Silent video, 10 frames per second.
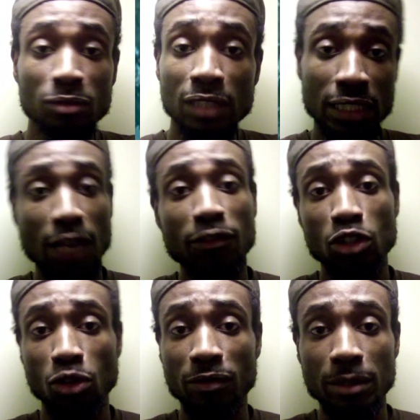
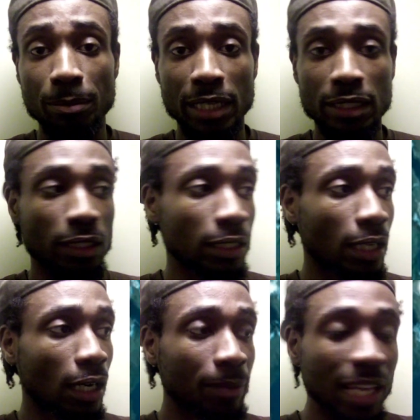territory, basically,
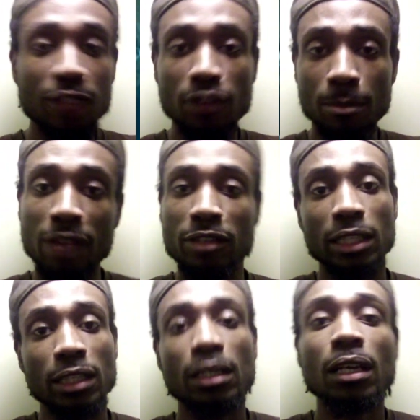Native
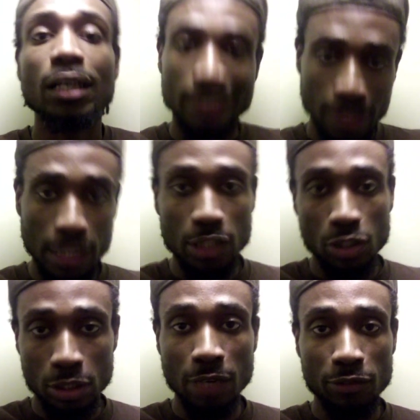American
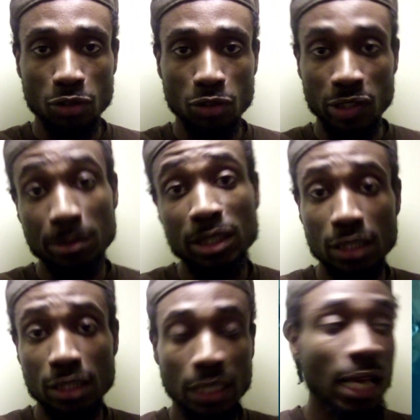territory. Let me just
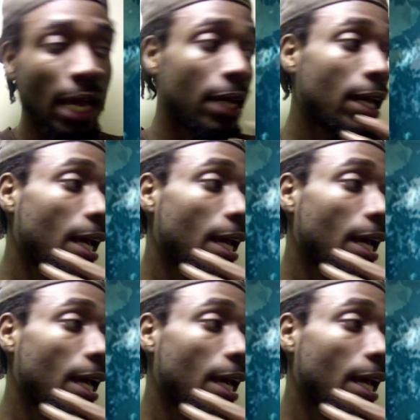say that.